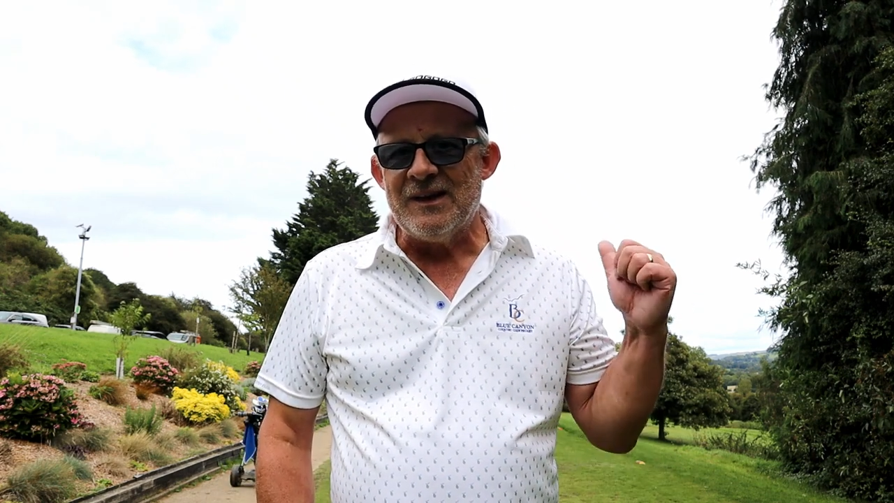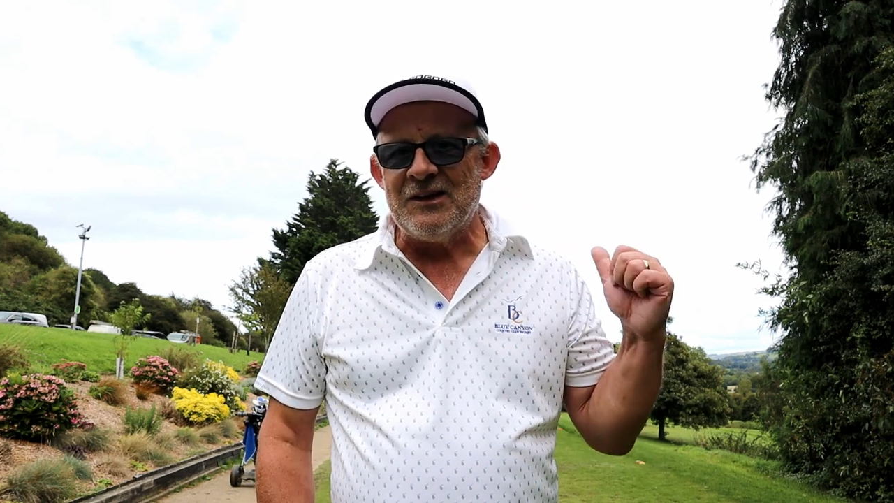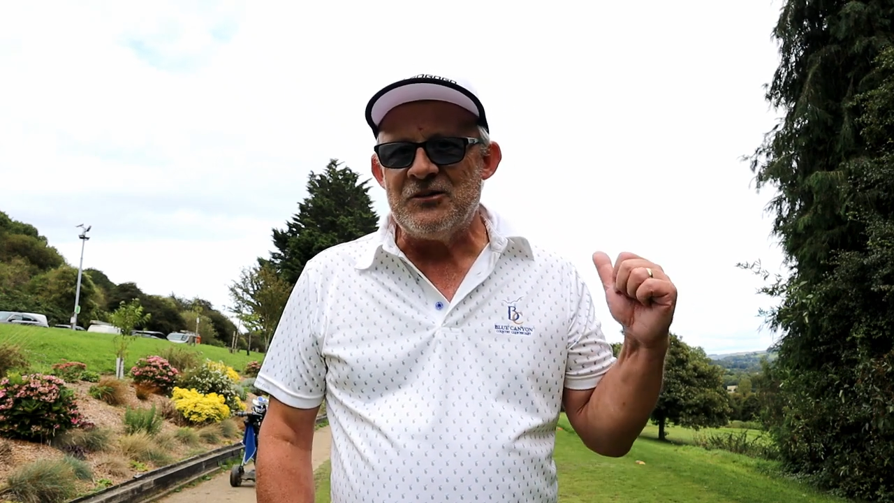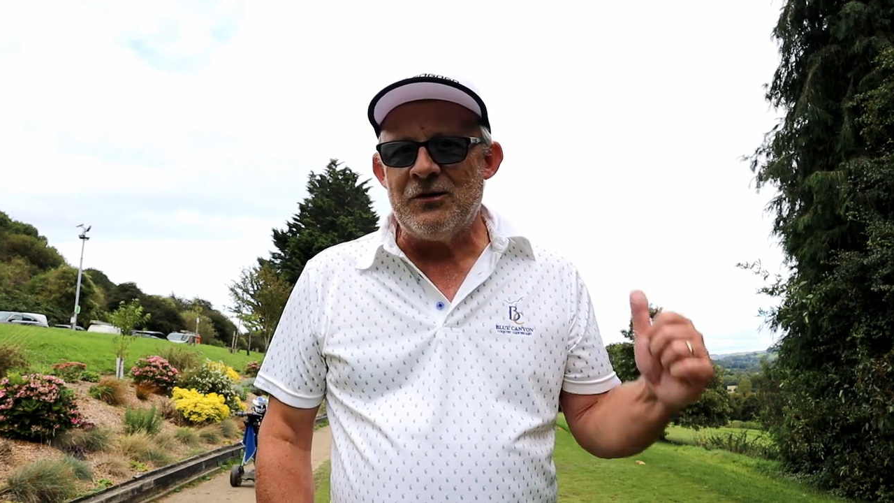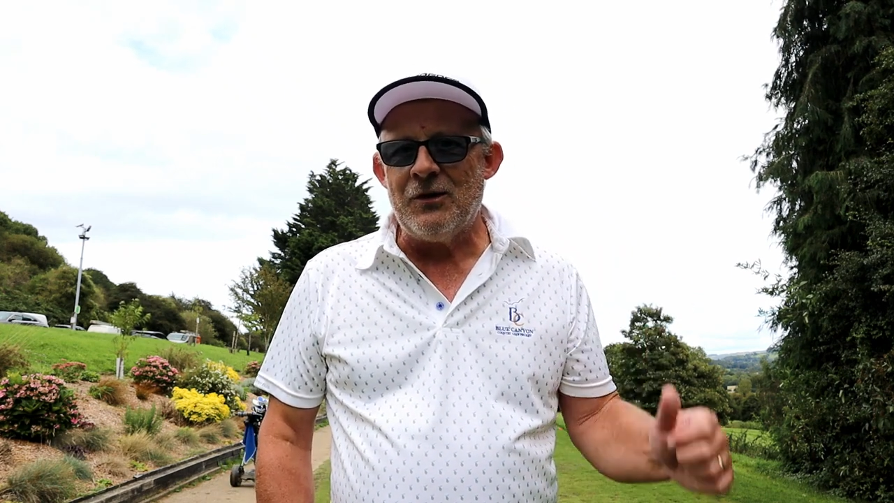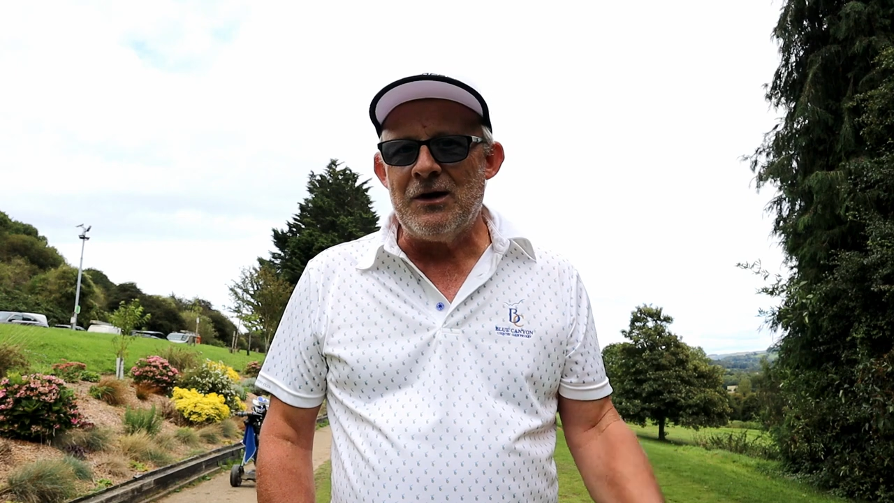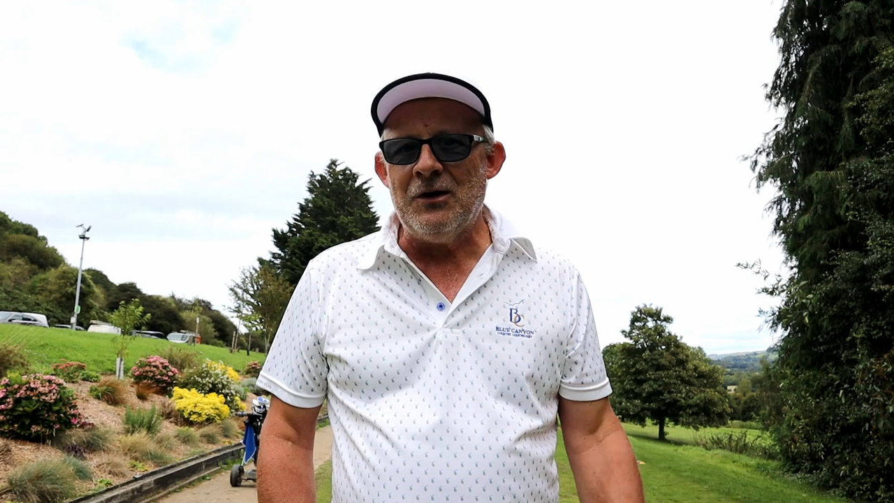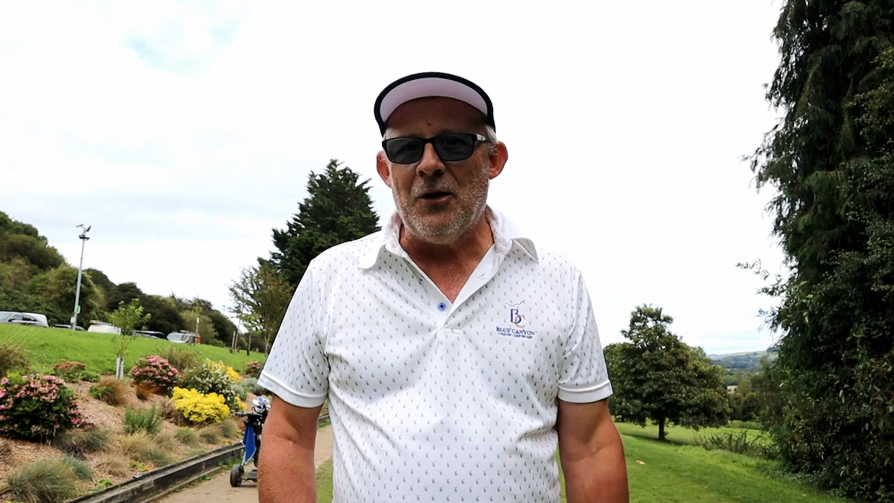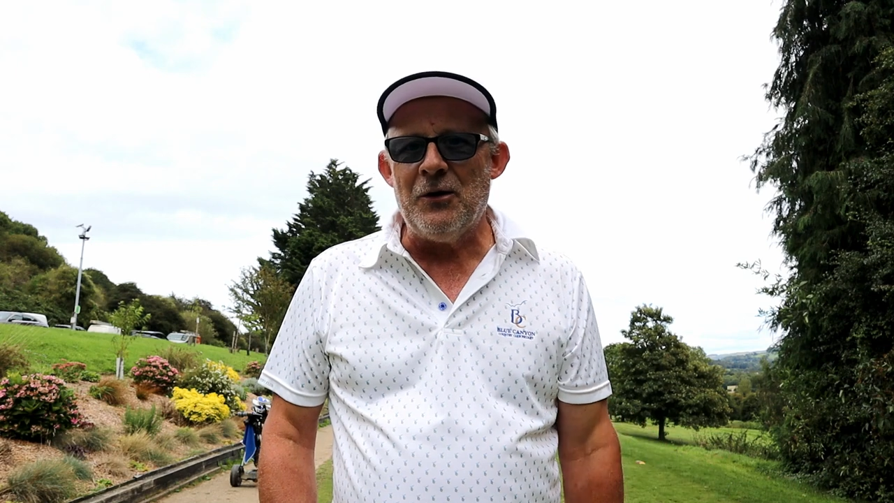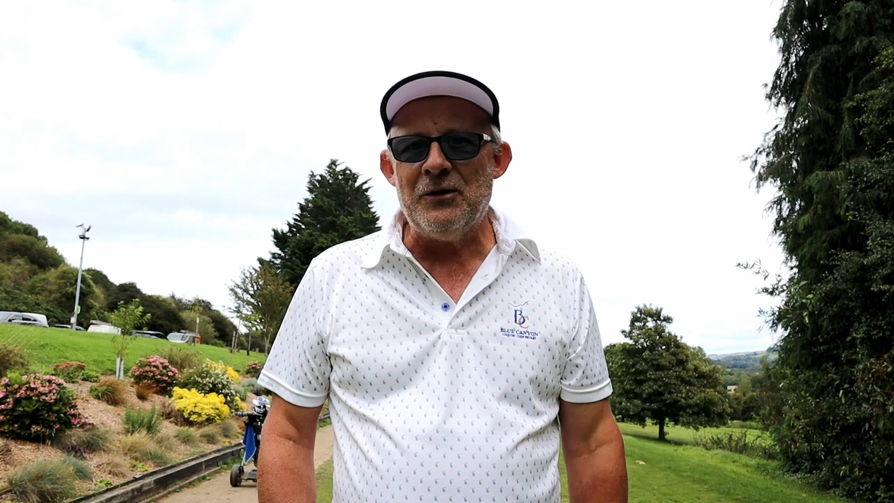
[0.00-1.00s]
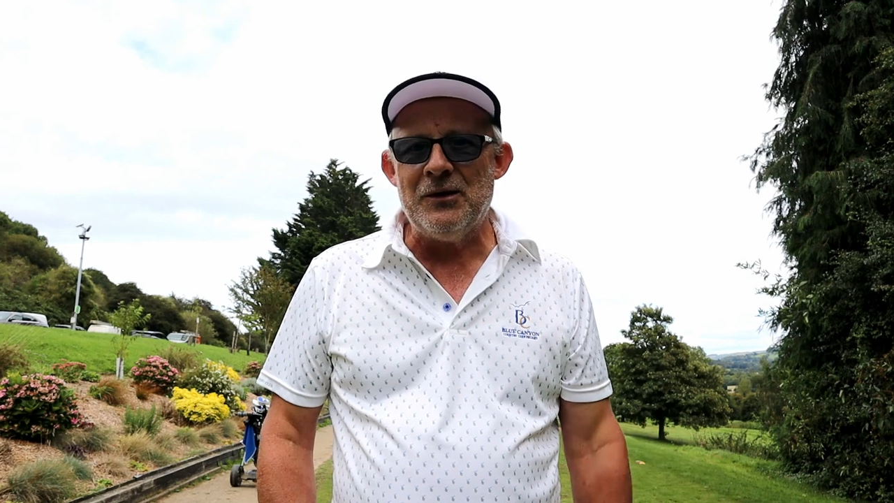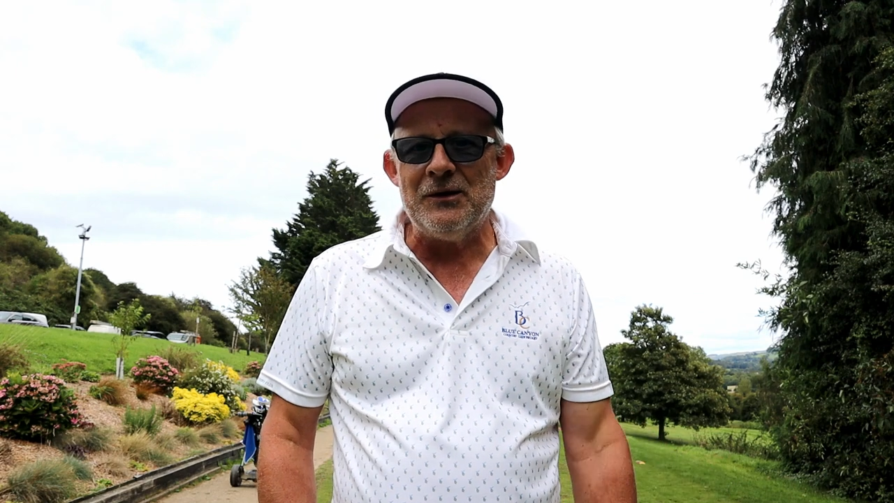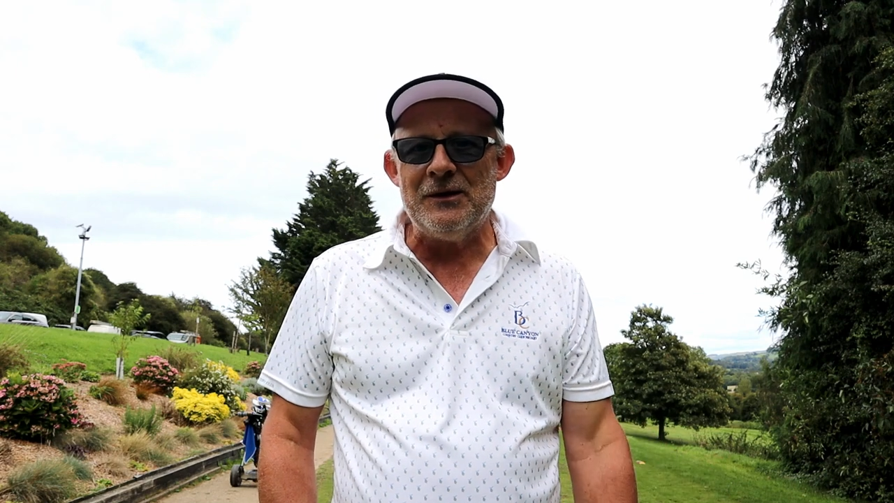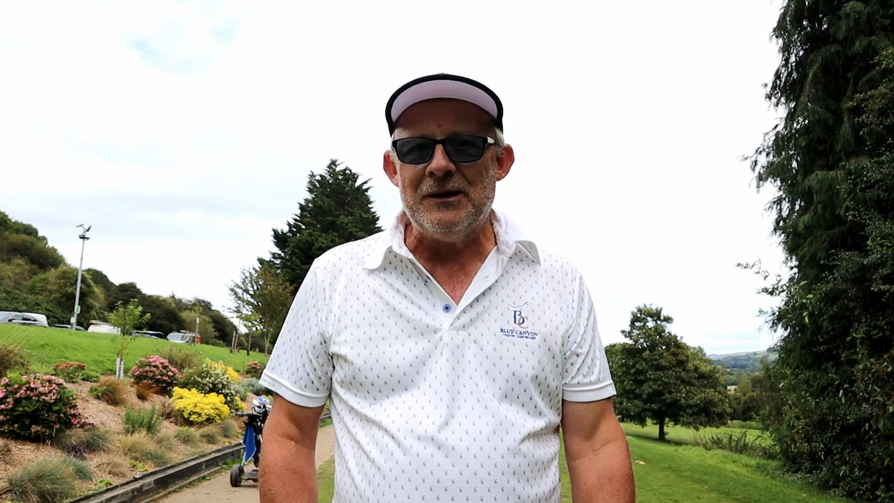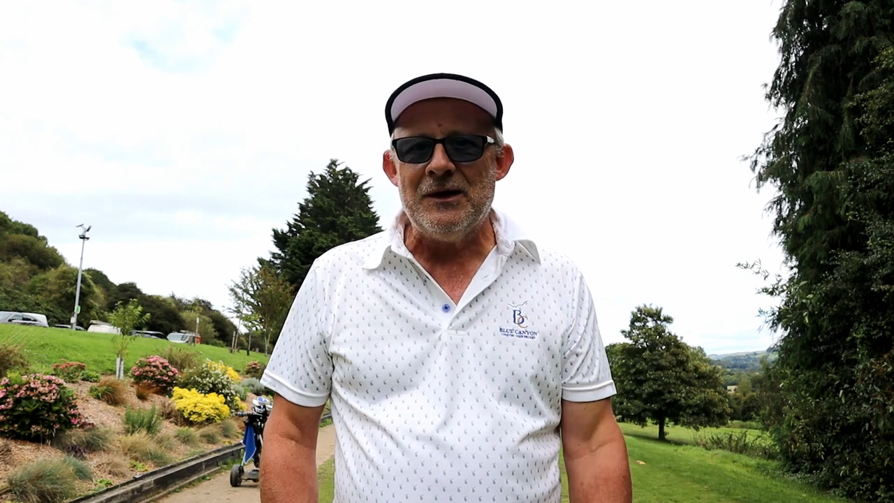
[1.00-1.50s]
Let's crack on
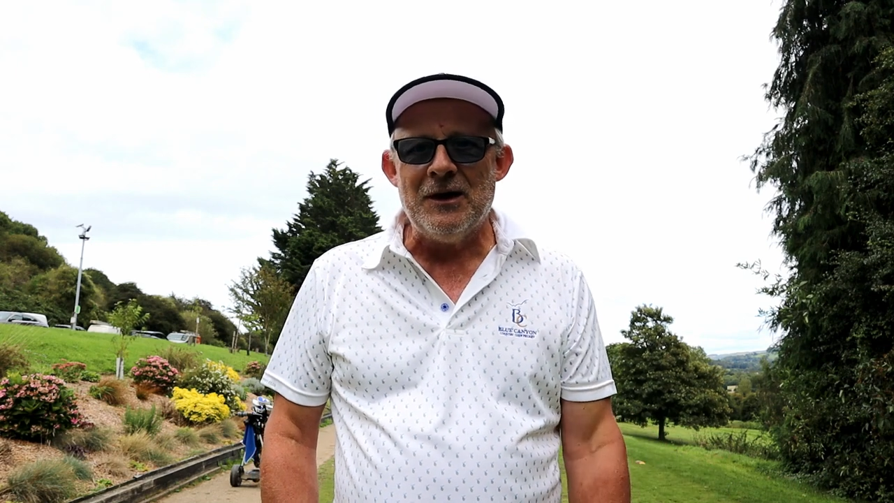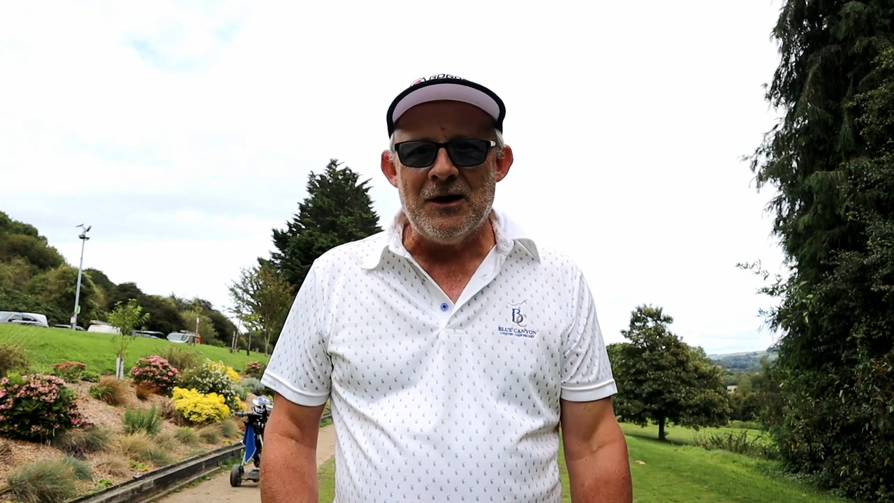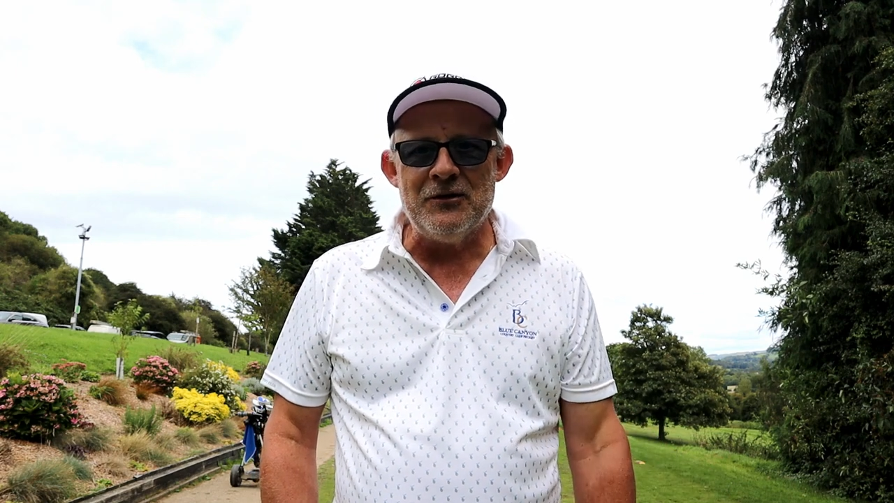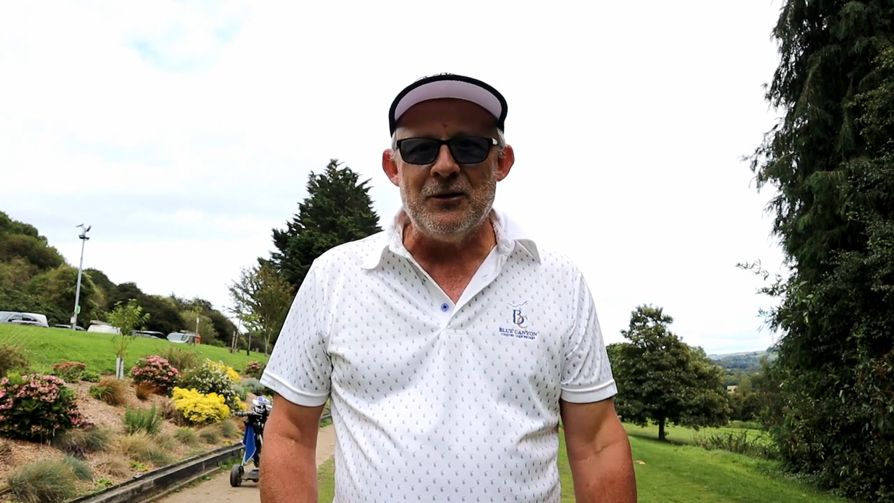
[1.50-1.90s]
and